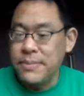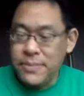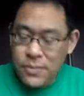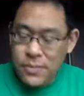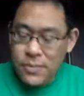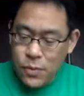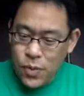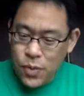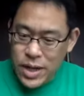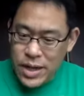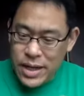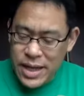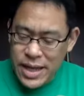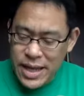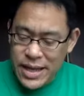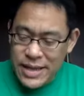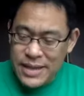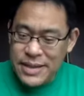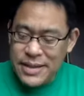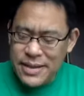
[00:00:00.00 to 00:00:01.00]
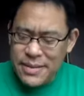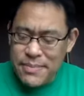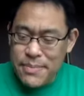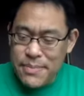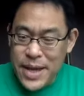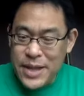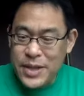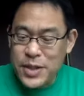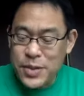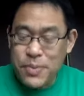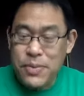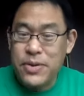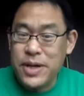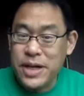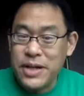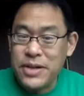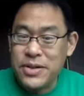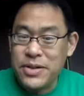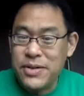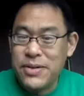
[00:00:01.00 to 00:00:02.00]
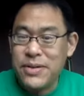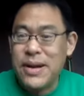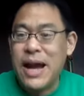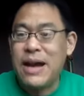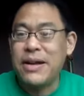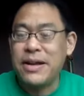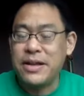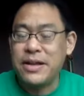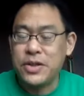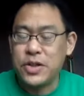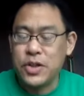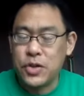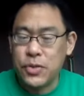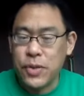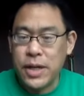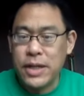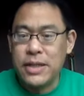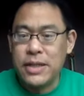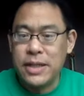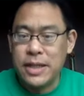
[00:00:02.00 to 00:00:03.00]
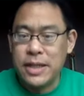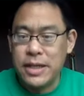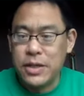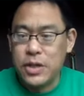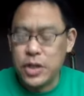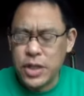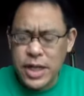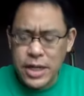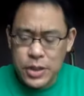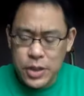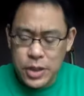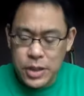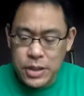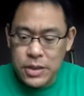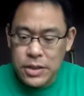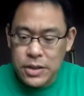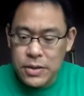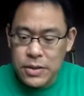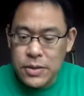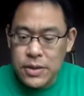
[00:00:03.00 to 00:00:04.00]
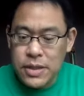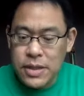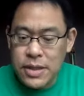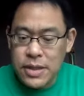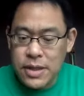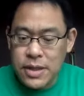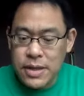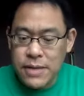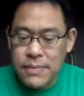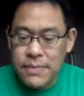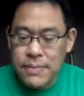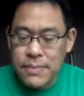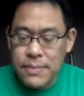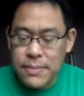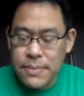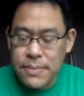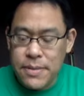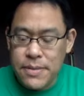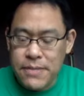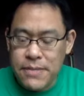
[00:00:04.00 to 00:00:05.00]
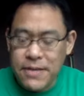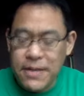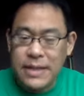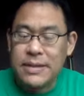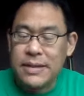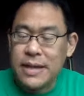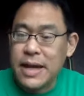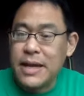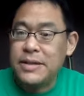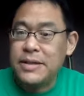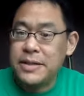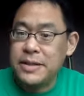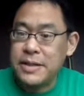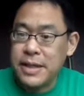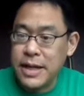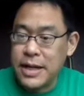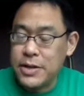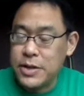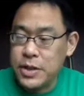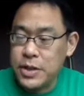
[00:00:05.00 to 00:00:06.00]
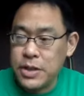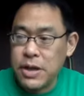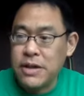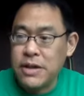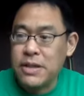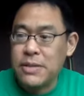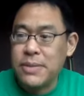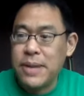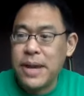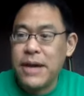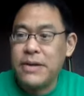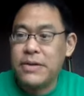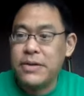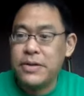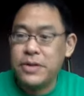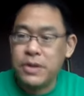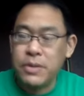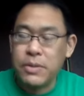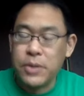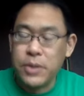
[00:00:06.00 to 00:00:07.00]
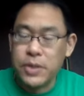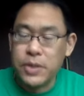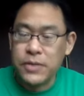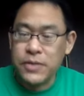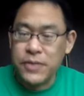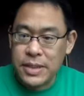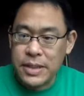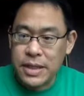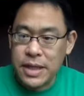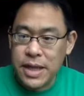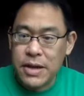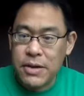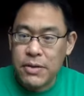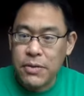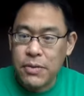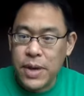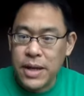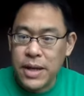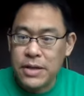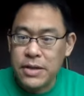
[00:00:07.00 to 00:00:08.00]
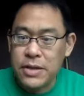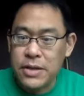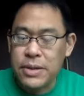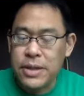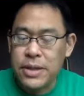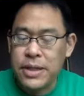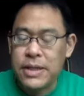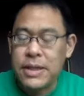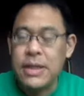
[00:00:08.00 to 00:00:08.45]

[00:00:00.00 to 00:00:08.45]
what is the best predictor, how to construct it. Should I just use the effect sizes that I just talked about, or is there a more sophisticated way to do it?